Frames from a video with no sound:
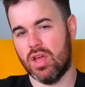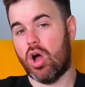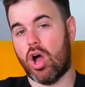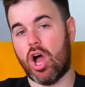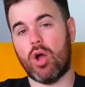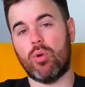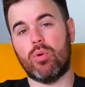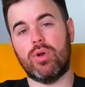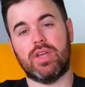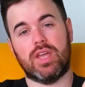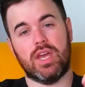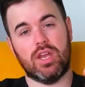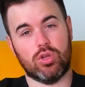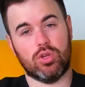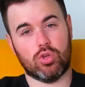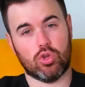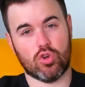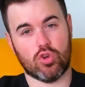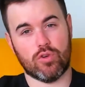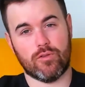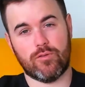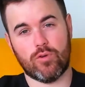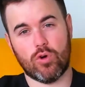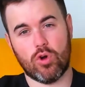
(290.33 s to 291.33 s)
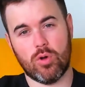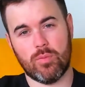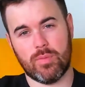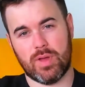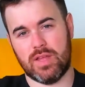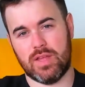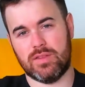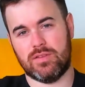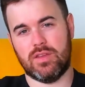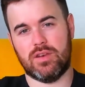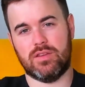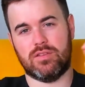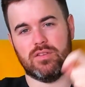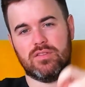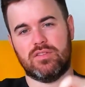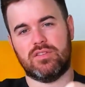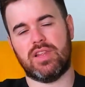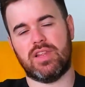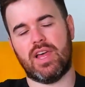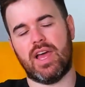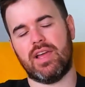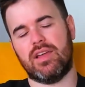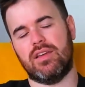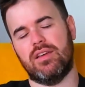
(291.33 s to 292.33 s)
I want to get a Google form and send it to
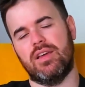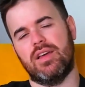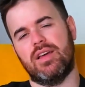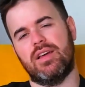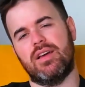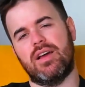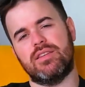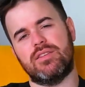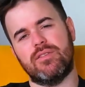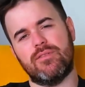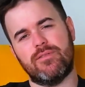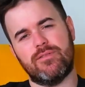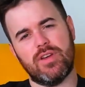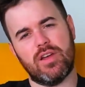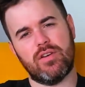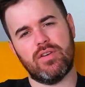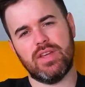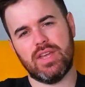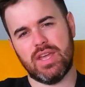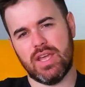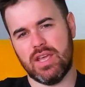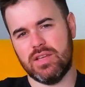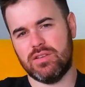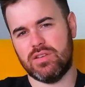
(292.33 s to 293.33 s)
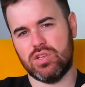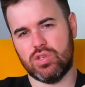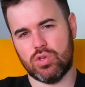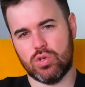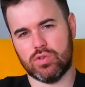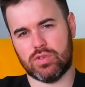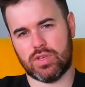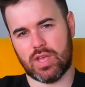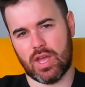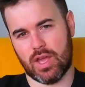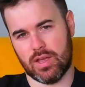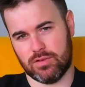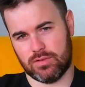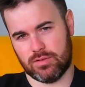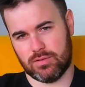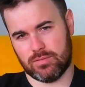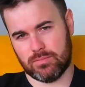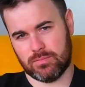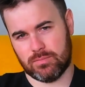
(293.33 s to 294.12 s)
Slack, it's a very easy use case.